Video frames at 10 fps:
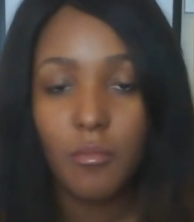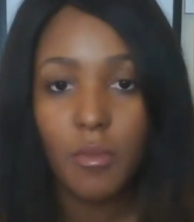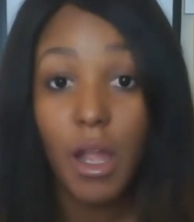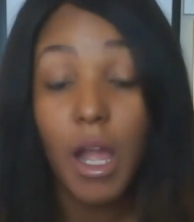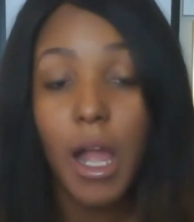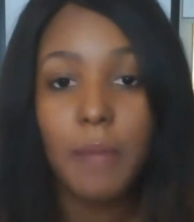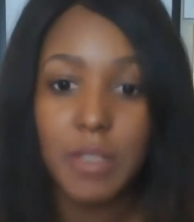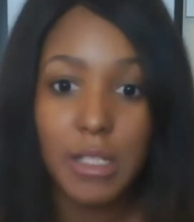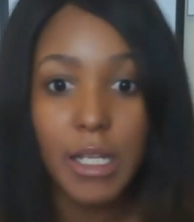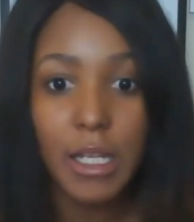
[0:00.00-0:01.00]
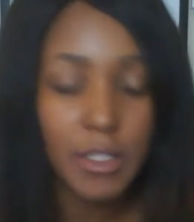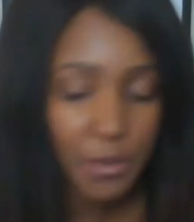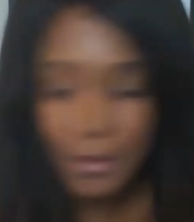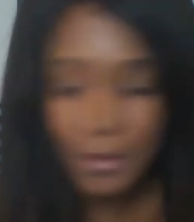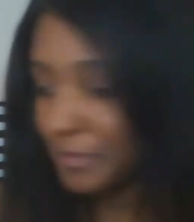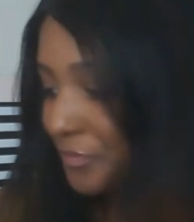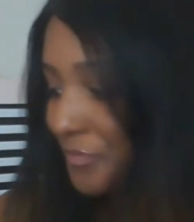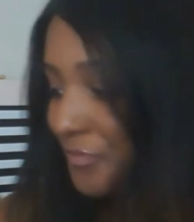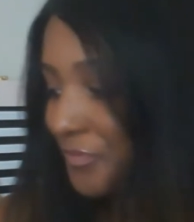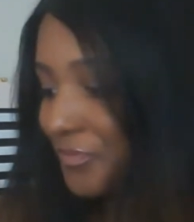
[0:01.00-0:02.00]
I'm just gonna get into it.
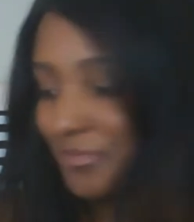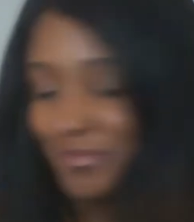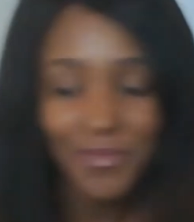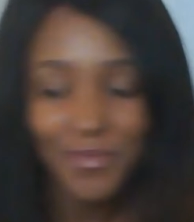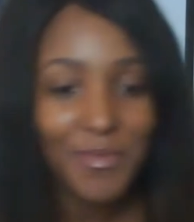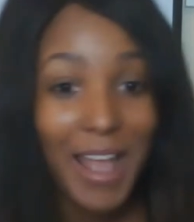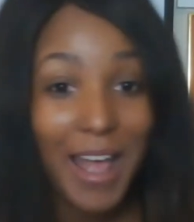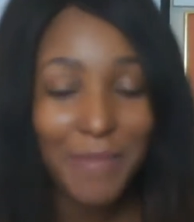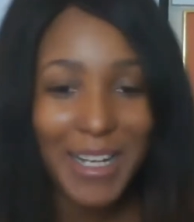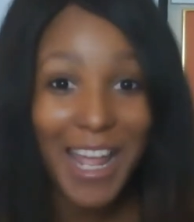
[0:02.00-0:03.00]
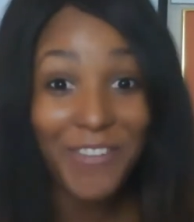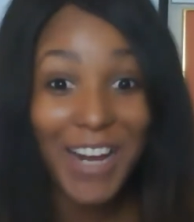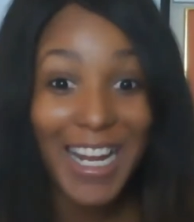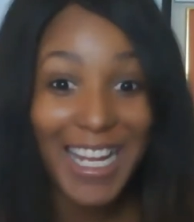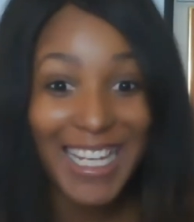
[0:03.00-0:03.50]
Have my knife right here.